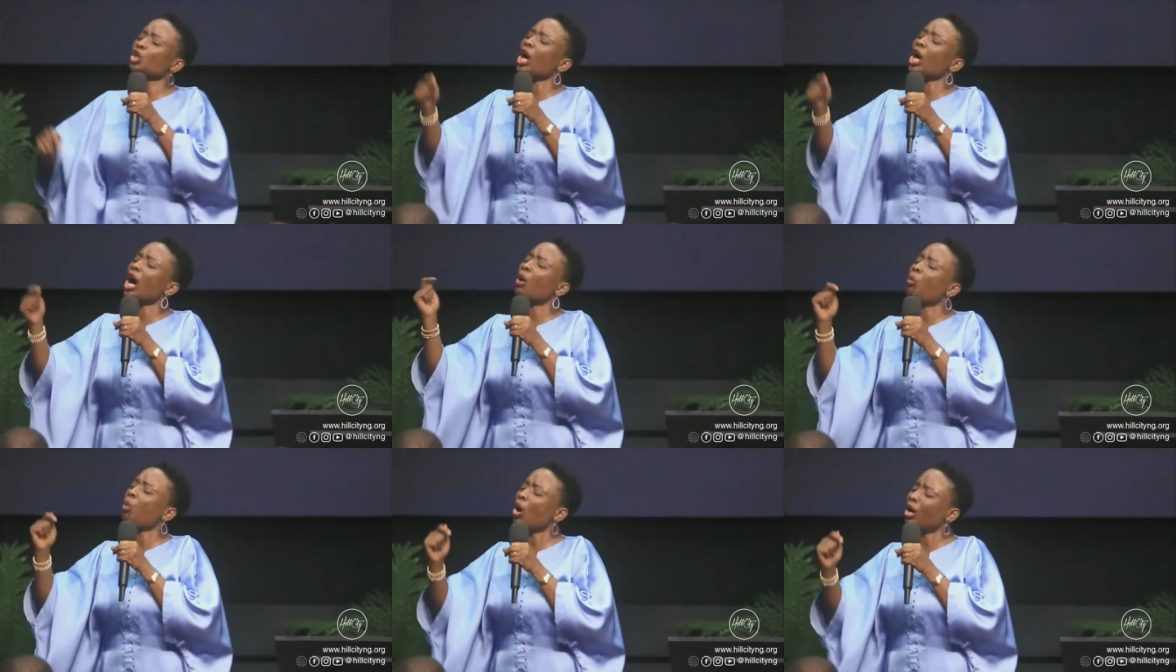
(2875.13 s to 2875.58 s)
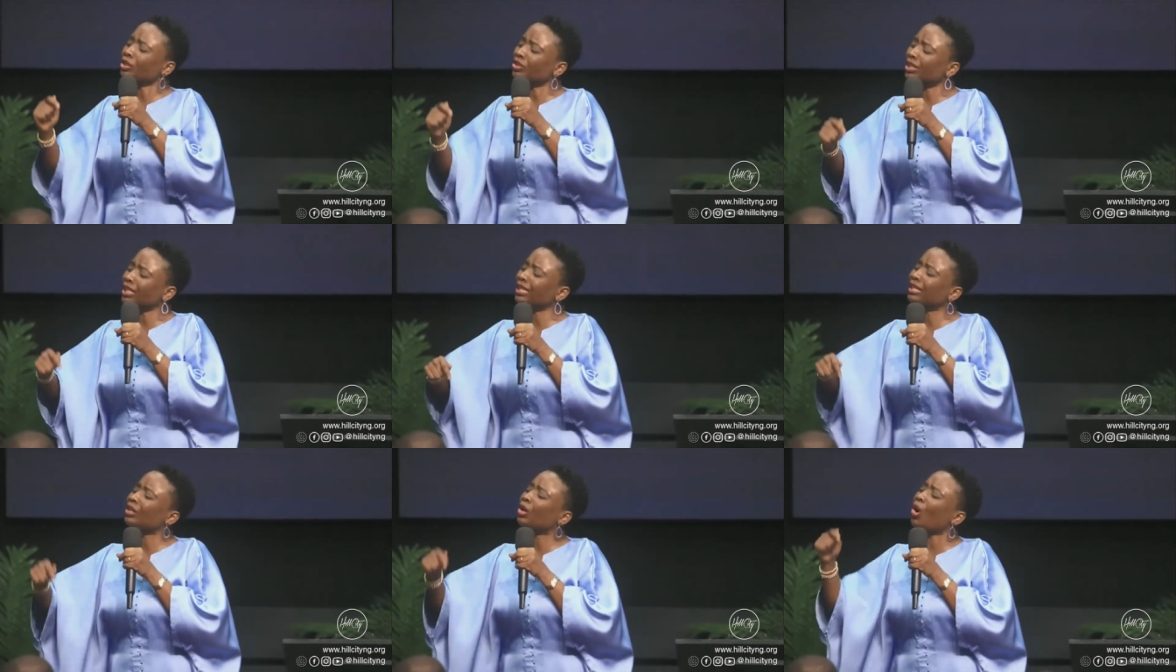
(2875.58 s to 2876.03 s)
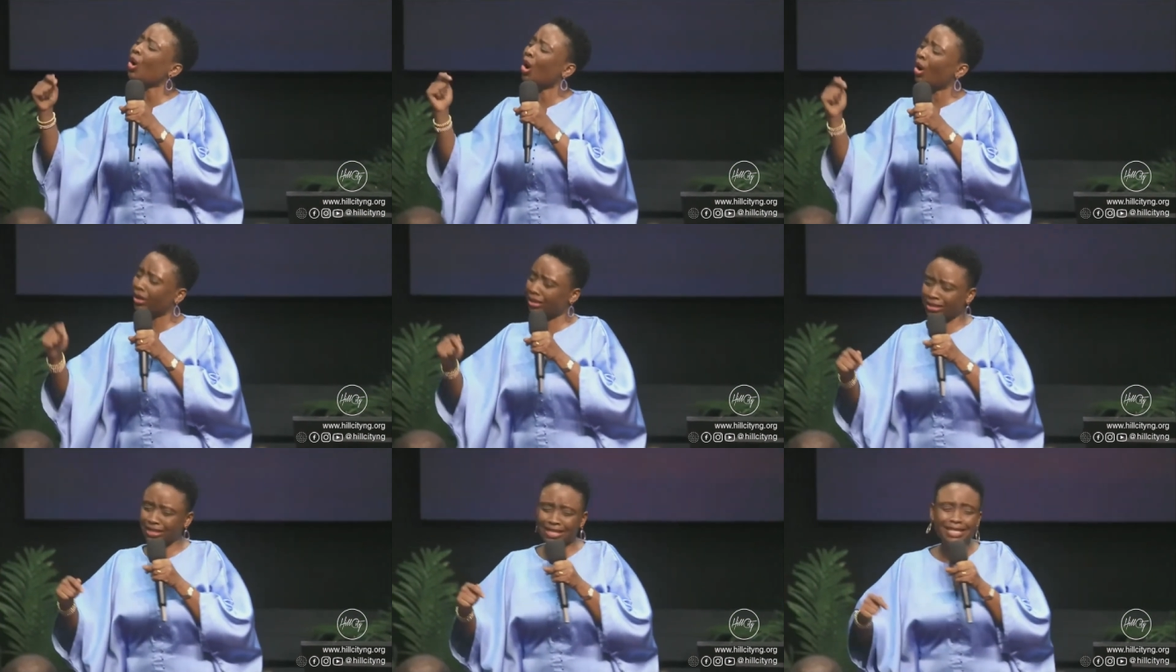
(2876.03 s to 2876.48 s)
or you are wondering,
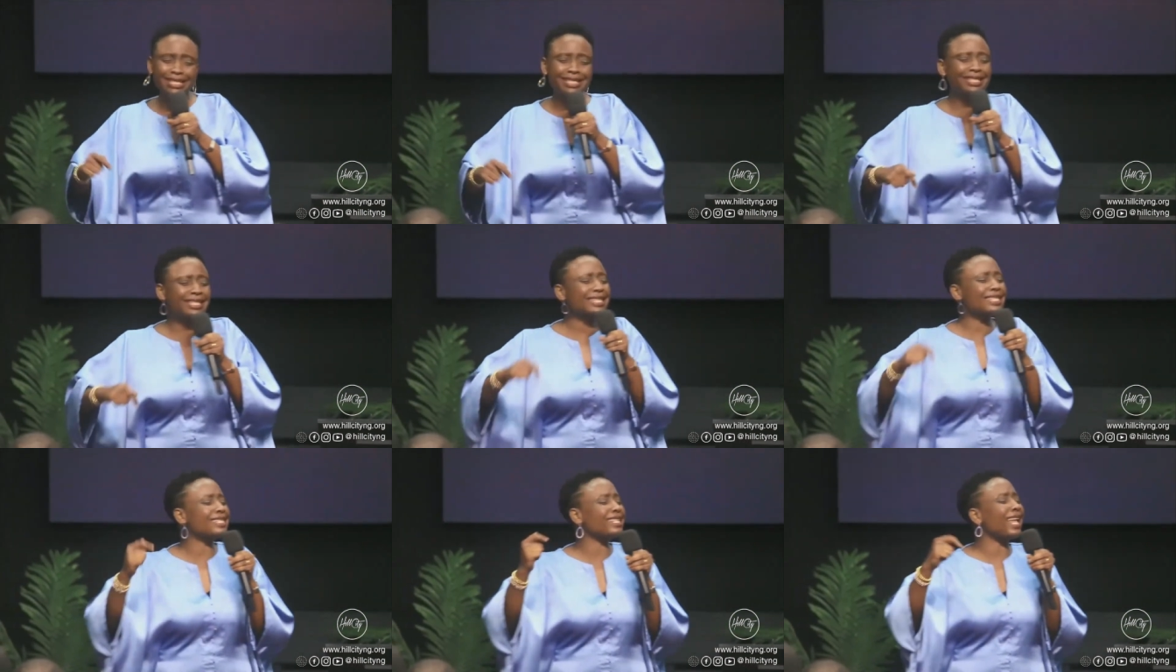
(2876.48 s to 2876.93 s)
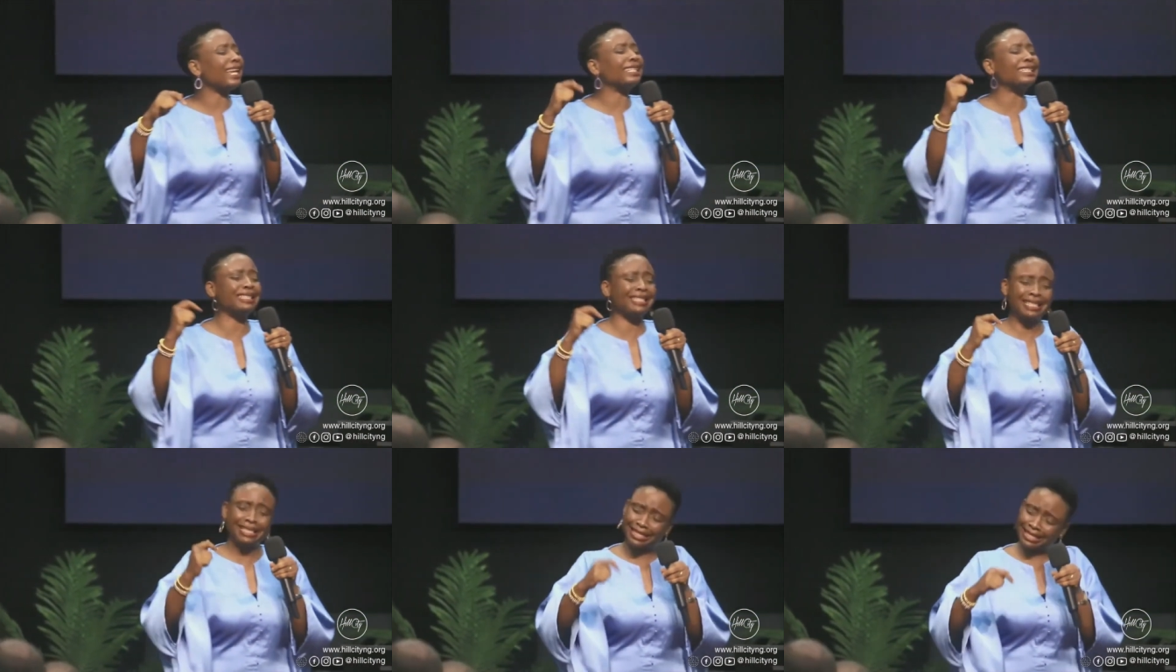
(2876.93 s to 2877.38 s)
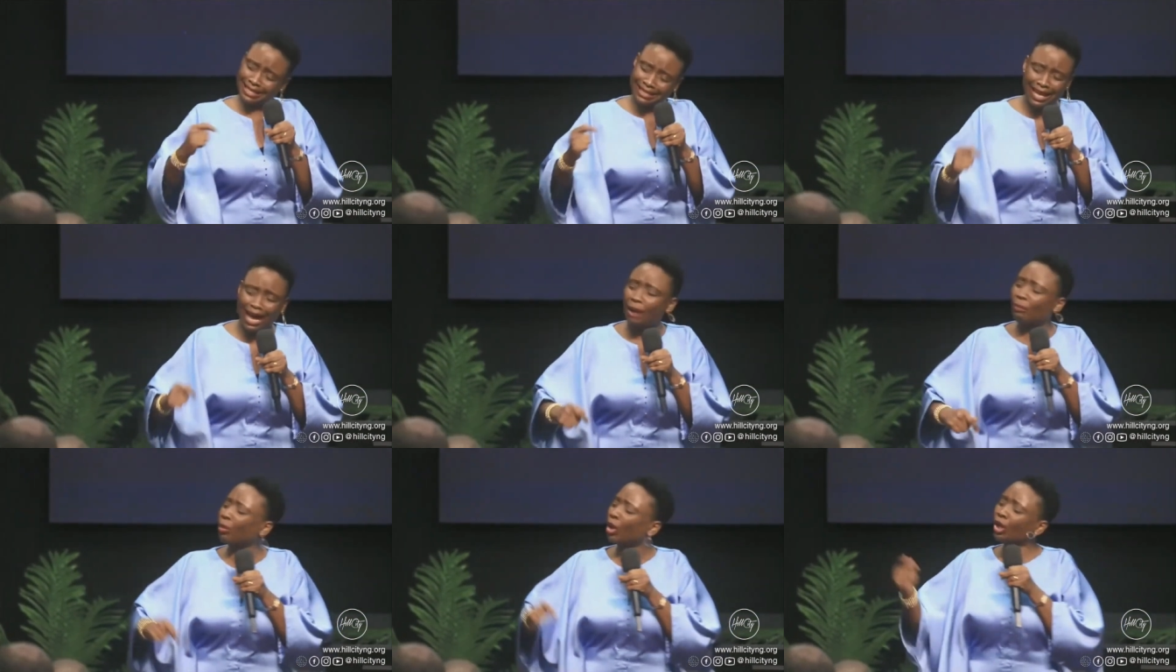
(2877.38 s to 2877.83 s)
God, is this like
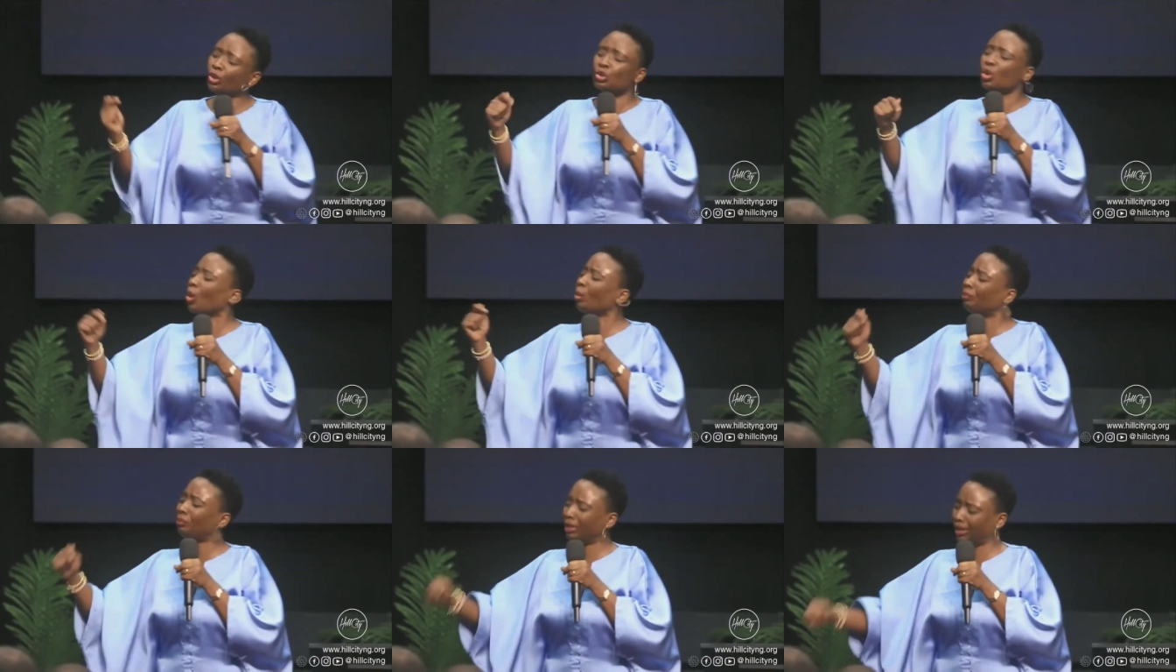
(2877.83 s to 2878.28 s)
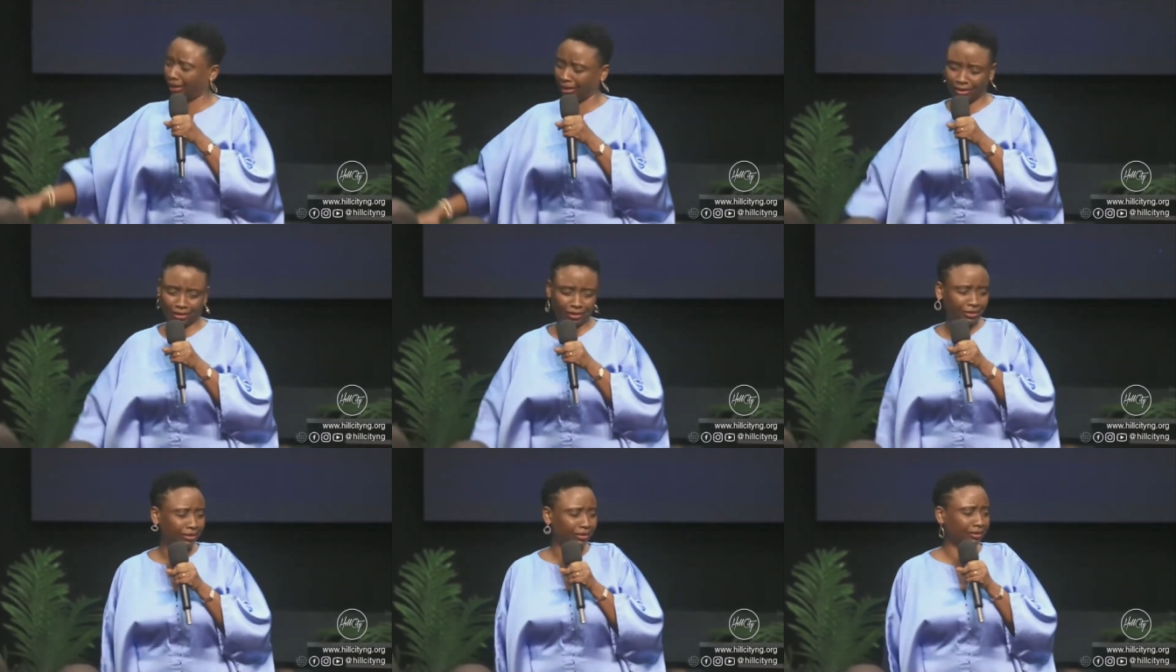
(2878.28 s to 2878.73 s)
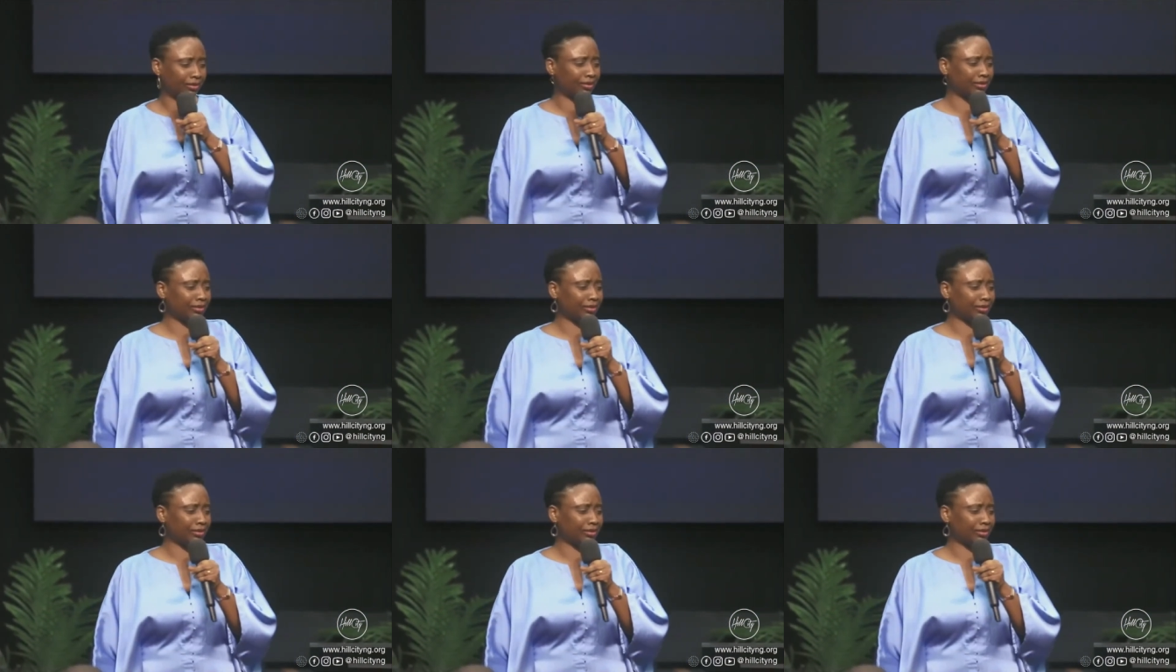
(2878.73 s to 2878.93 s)
this I'm going to be?